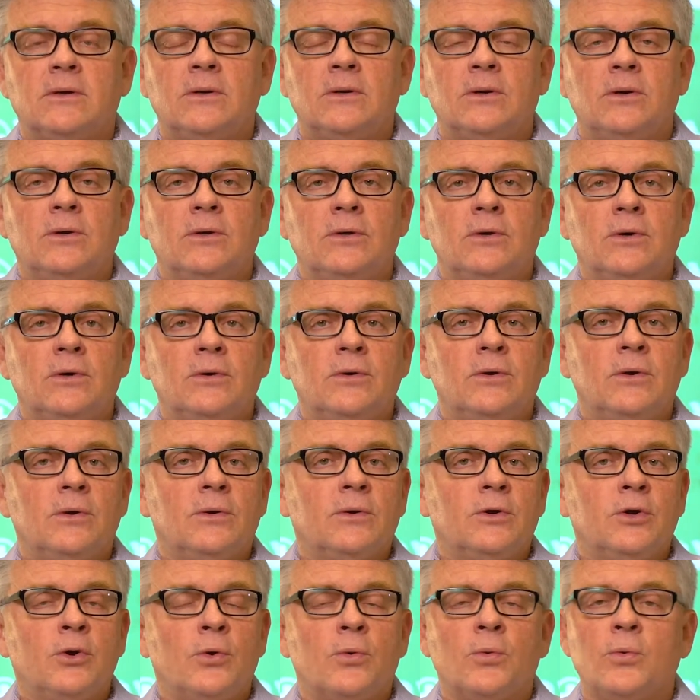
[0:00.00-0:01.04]

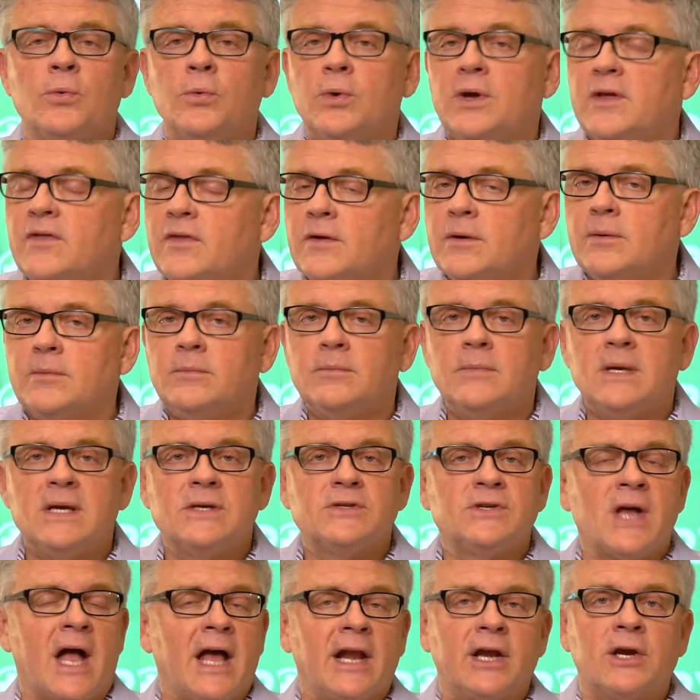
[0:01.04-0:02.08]
Your rhythm
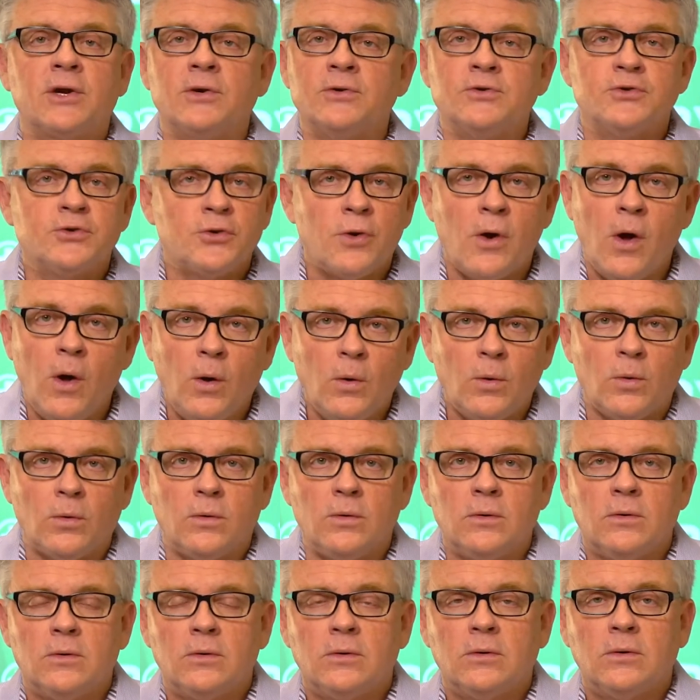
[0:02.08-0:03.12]
is out of
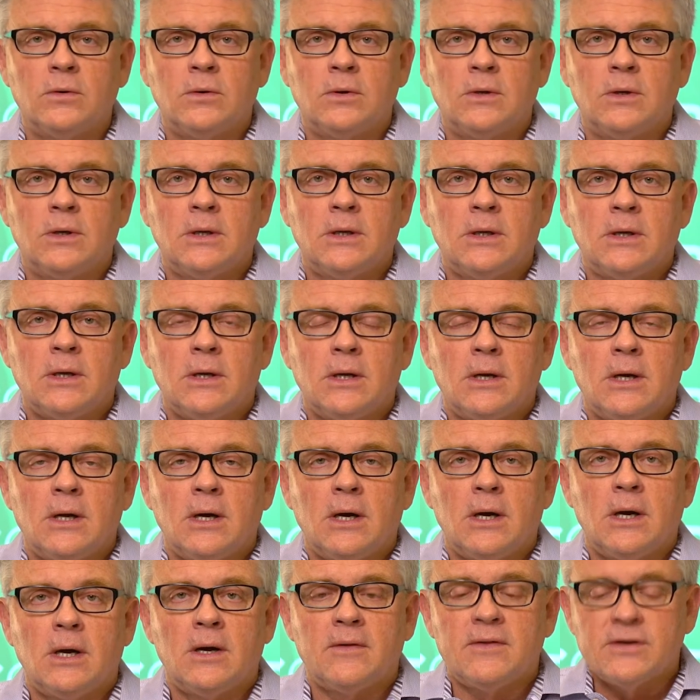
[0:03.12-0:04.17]
control.
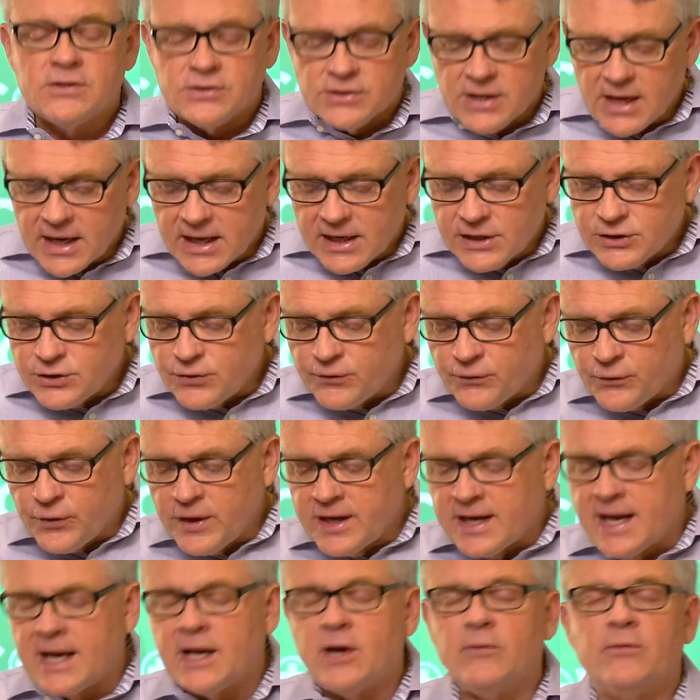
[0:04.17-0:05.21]
The second is you
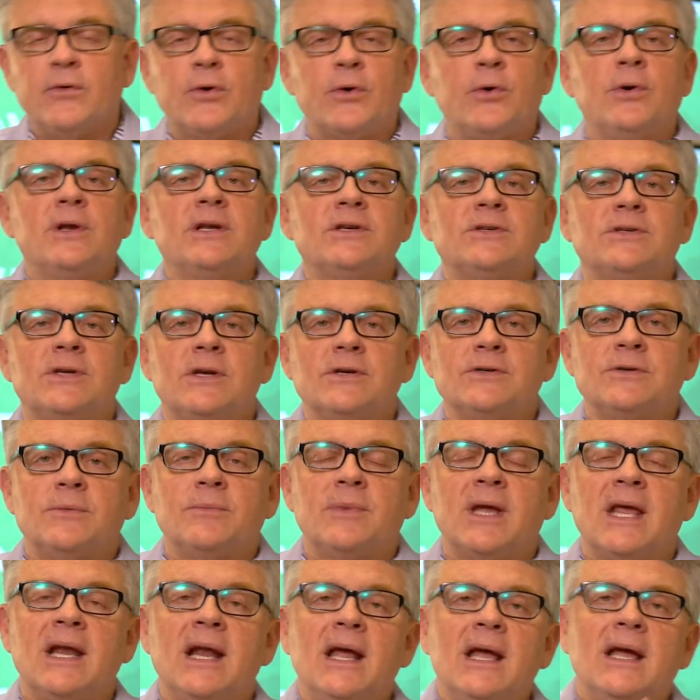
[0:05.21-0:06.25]
freak out over criticism.
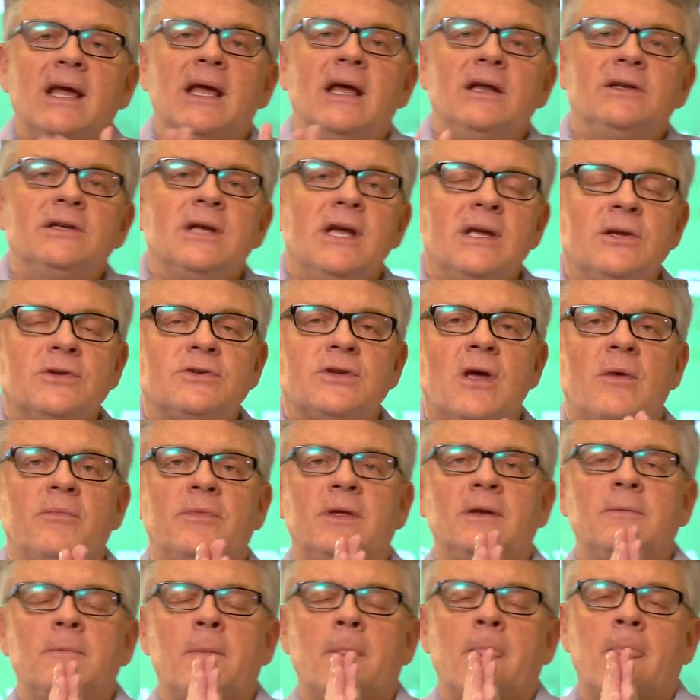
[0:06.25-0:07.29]
Can I tell you
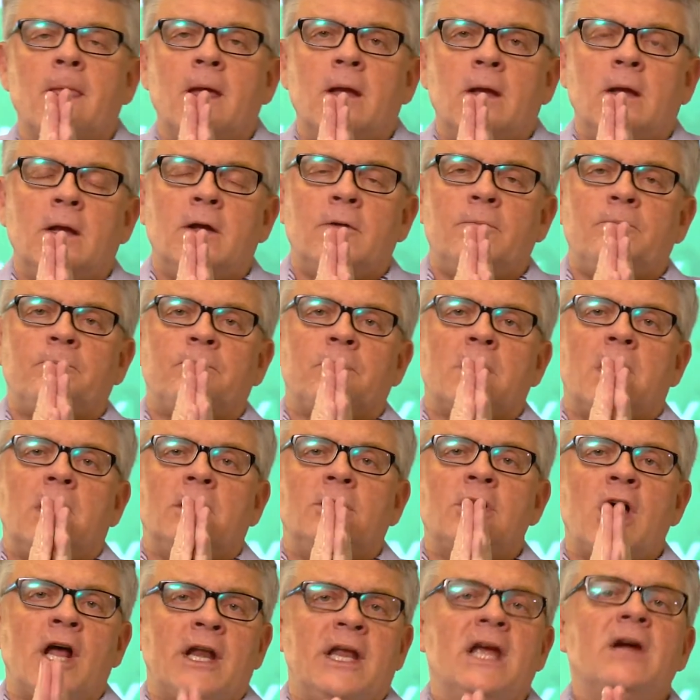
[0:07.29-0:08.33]
something?
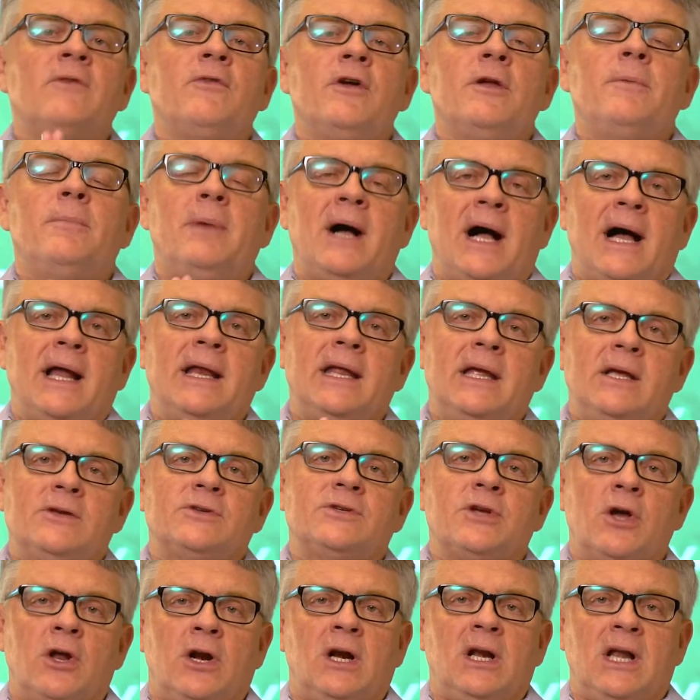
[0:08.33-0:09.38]
Not everybody
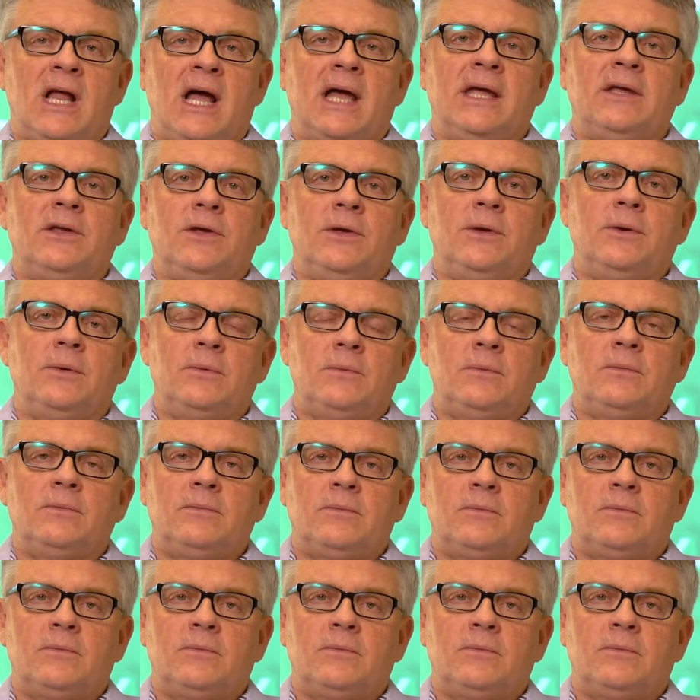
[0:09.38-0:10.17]
is going to like you.